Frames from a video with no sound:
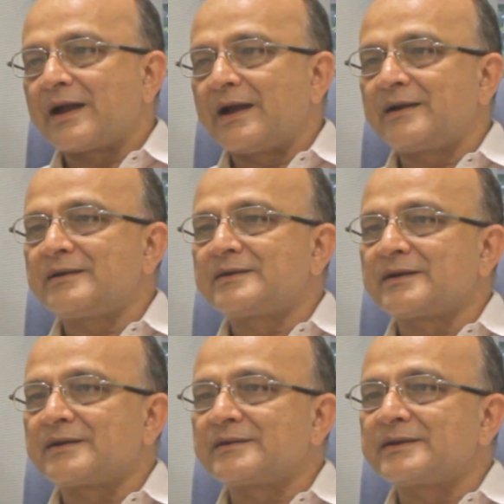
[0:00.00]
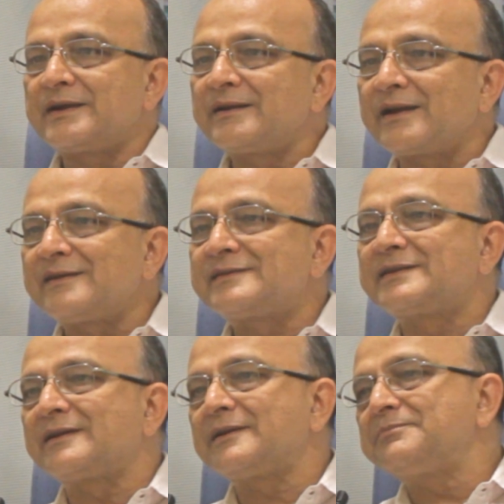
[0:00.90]
And in case
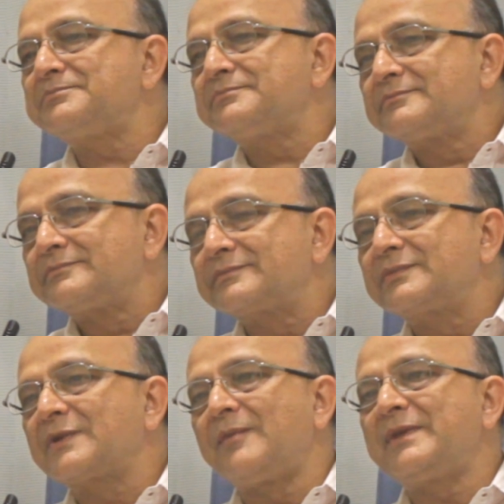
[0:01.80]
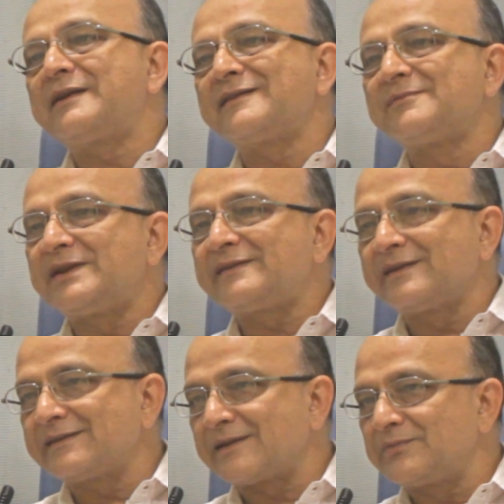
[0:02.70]
the committee is
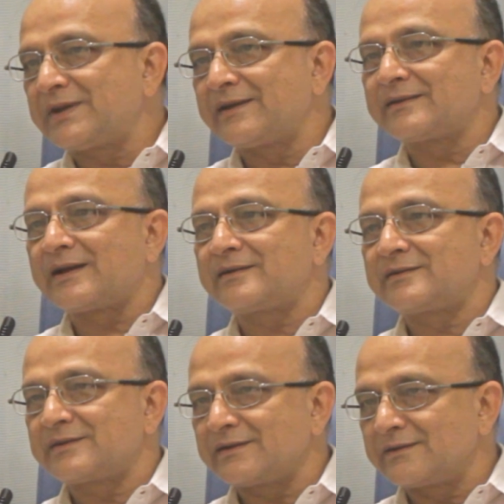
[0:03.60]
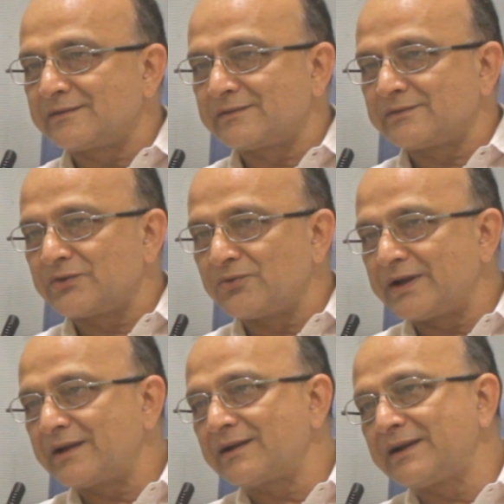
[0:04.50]
missing something that is
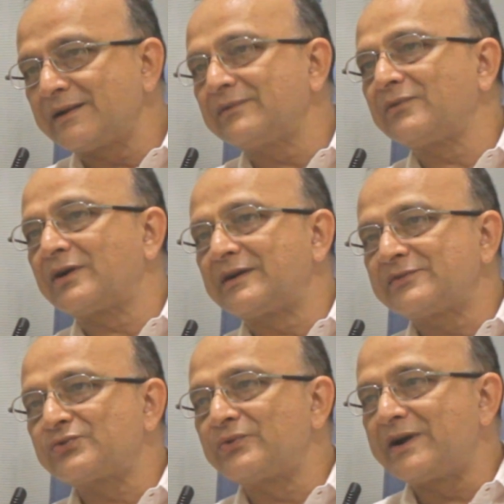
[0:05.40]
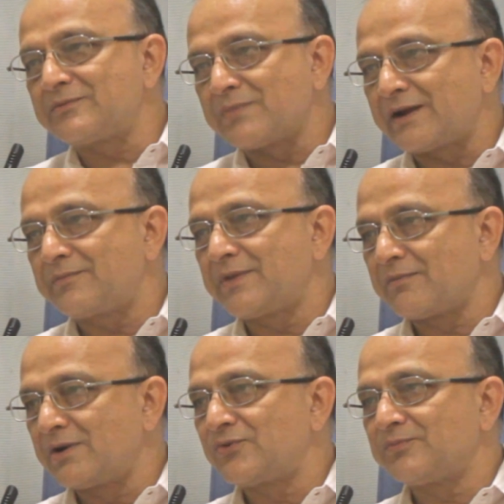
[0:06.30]
uniquely what a student might be
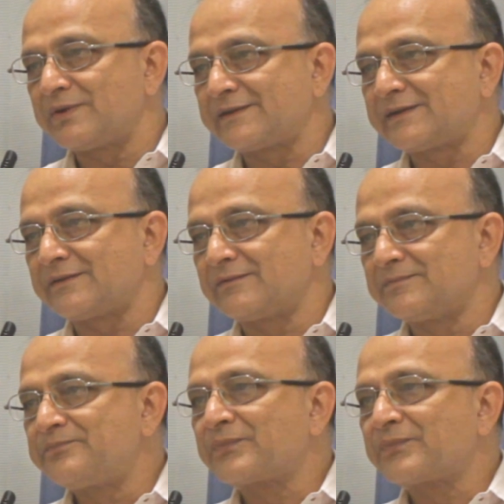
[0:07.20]
able to perceive,